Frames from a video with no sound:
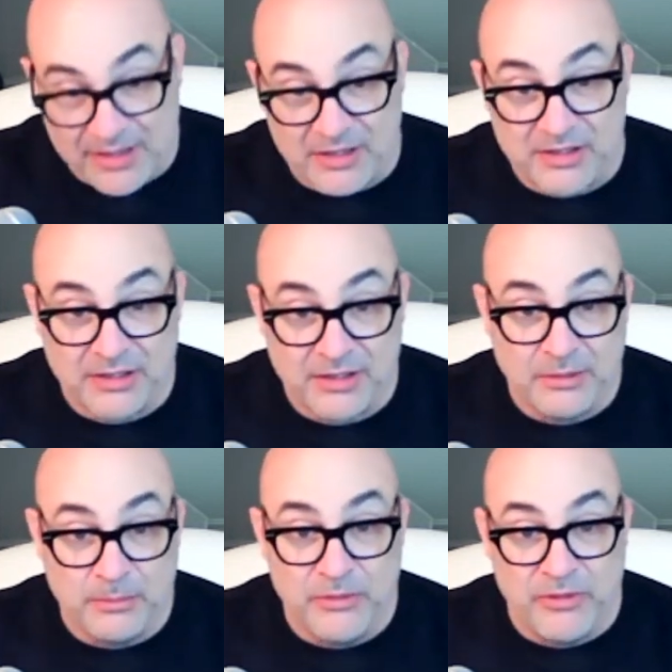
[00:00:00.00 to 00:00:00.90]
us
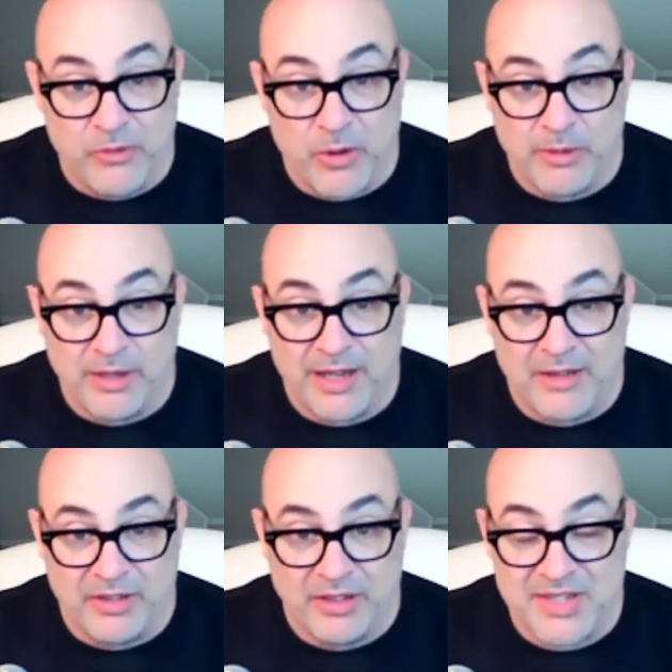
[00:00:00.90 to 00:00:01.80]
moving forward and
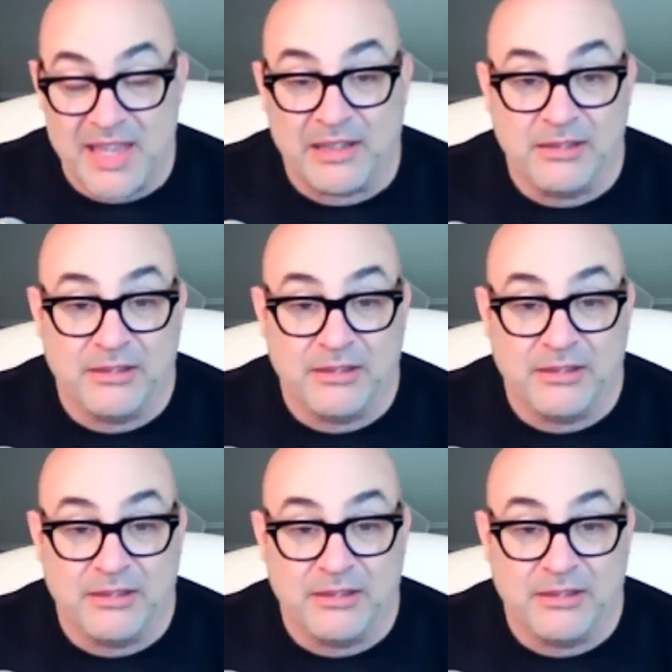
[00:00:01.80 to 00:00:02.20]
having the second.